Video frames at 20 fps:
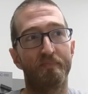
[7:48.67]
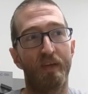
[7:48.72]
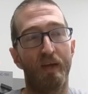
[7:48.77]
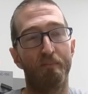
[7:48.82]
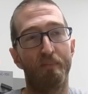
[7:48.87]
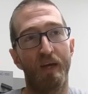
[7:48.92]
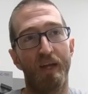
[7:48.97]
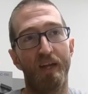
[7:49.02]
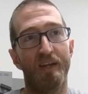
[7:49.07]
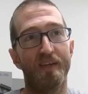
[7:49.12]

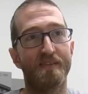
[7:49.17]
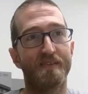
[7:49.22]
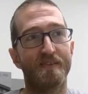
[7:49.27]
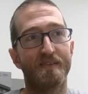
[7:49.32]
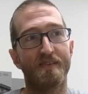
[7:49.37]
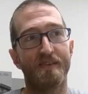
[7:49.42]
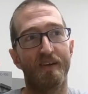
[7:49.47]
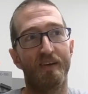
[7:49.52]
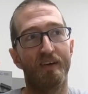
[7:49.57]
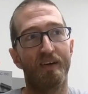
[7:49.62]
I'm not
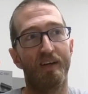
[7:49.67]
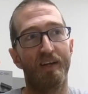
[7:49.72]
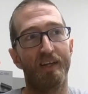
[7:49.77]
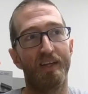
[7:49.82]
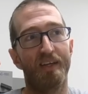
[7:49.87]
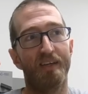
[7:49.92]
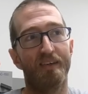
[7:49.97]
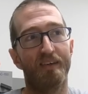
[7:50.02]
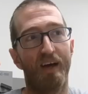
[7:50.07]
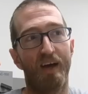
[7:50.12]

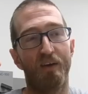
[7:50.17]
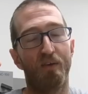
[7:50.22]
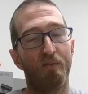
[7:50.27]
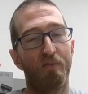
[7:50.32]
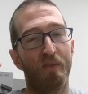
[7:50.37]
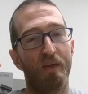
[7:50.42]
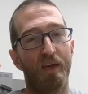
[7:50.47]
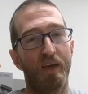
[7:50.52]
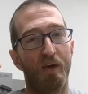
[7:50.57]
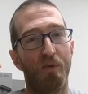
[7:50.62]
necessarily, I don't
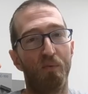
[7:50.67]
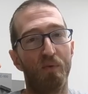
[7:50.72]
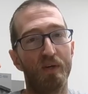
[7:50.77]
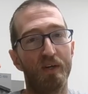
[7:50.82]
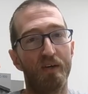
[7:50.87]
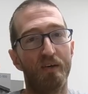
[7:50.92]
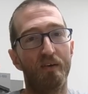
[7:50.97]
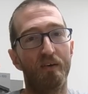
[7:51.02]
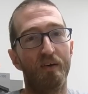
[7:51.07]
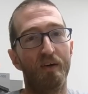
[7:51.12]
think I
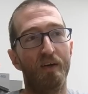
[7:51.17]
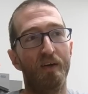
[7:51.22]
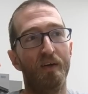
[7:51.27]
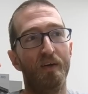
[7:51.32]
will,